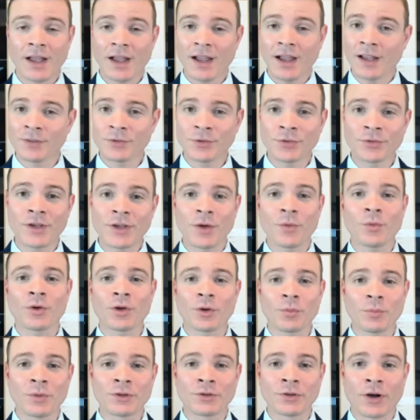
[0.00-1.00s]
And today we're
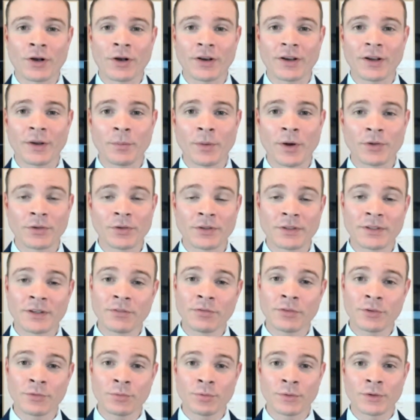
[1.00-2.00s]
going to be talking about the
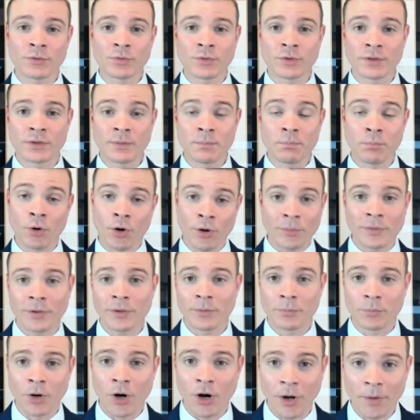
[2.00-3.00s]
difference between the
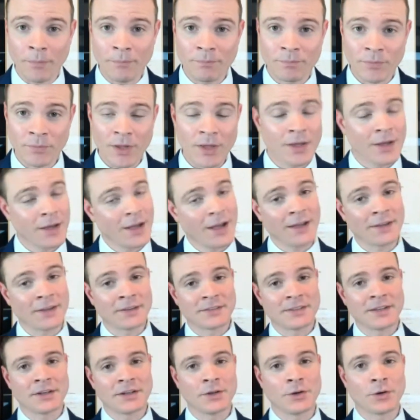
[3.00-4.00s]
permanent bar and the
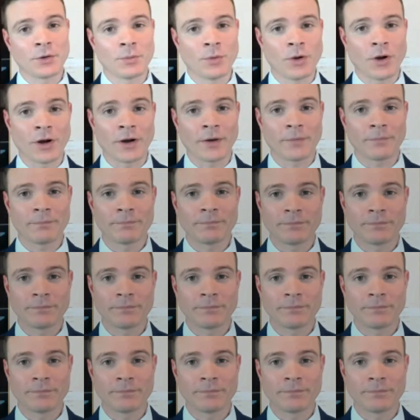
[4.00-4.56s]
10-year bar.